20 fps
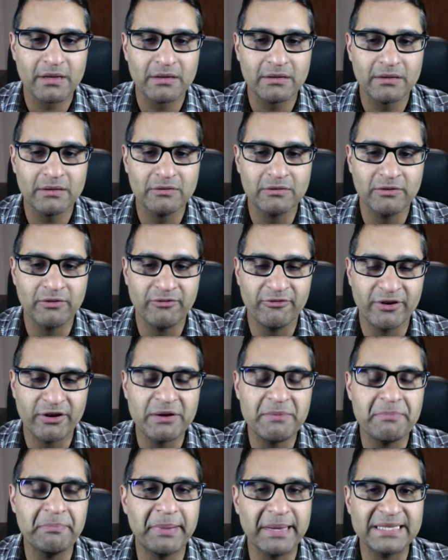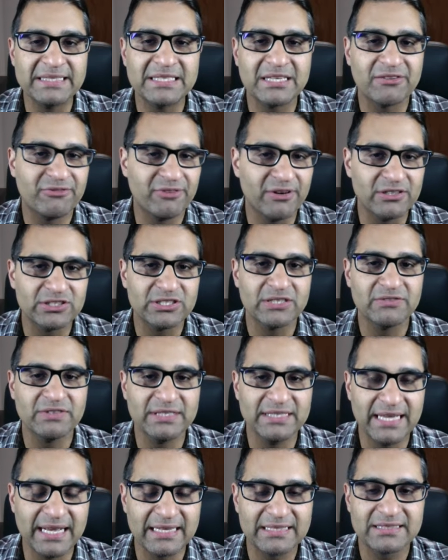The very basic function of a
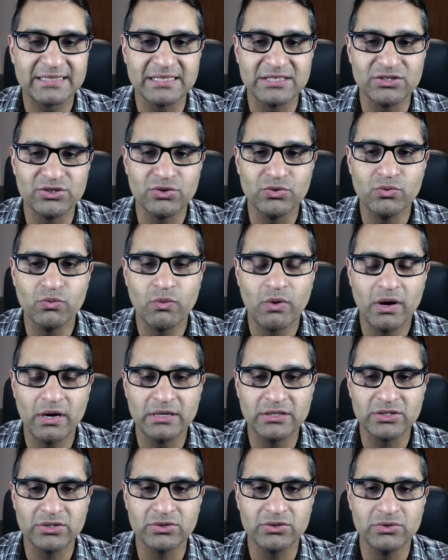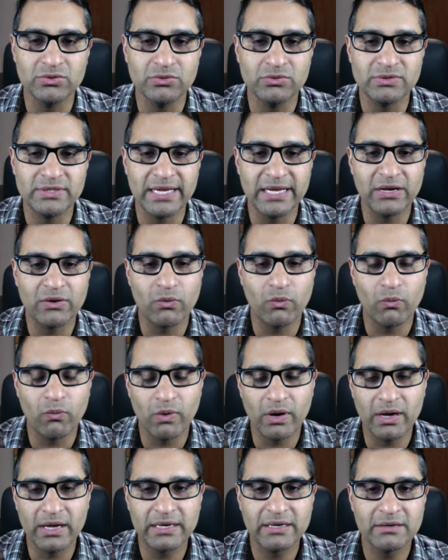DEX is you want to take
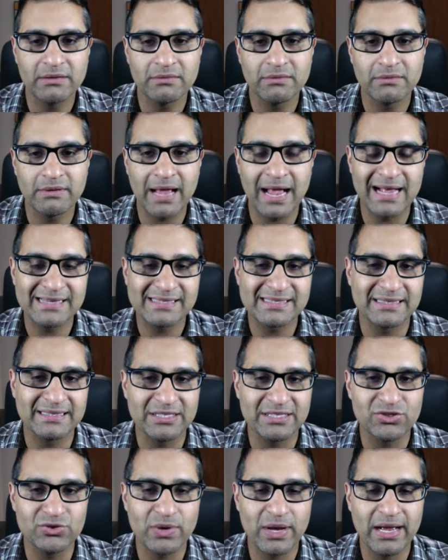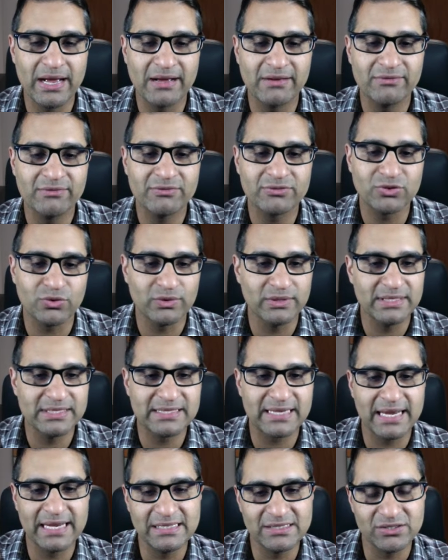one asset that you have. So in this
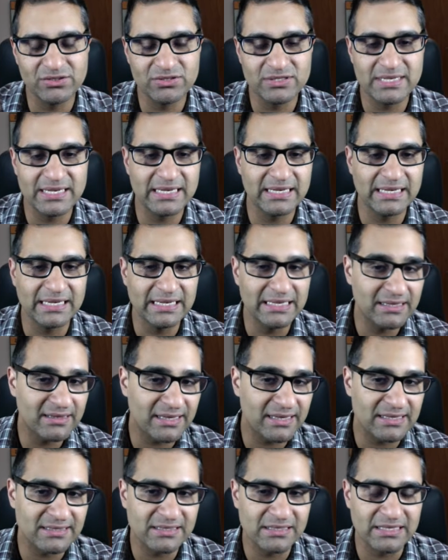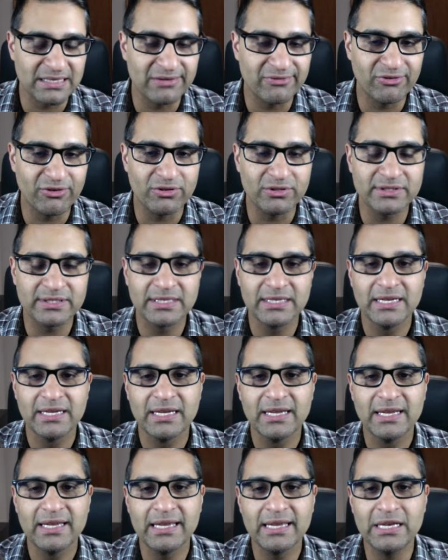case, they're saying ETH as the default,
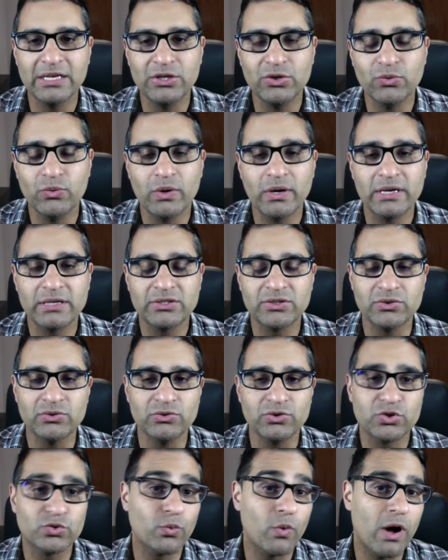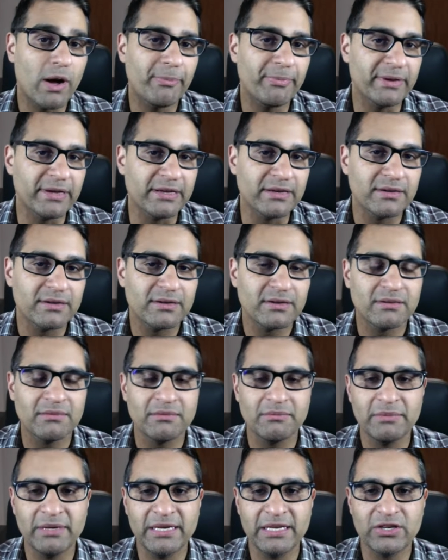and you want to swap it,
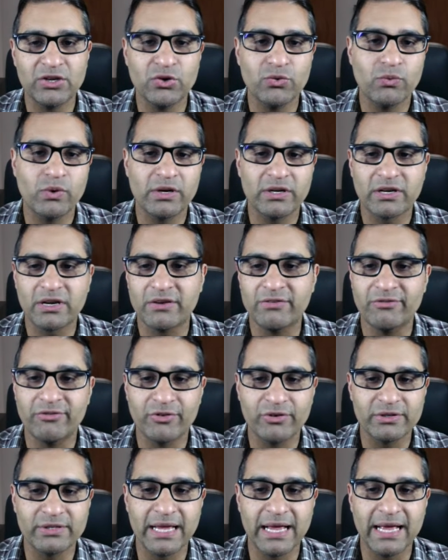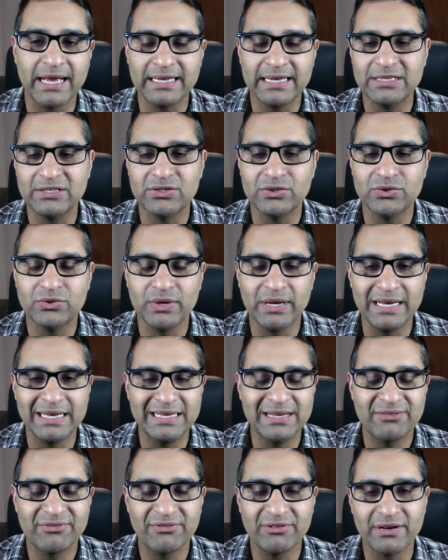meaning you want to convert that into a
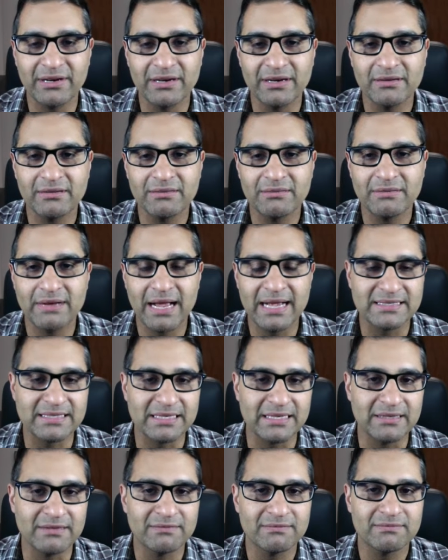different asset.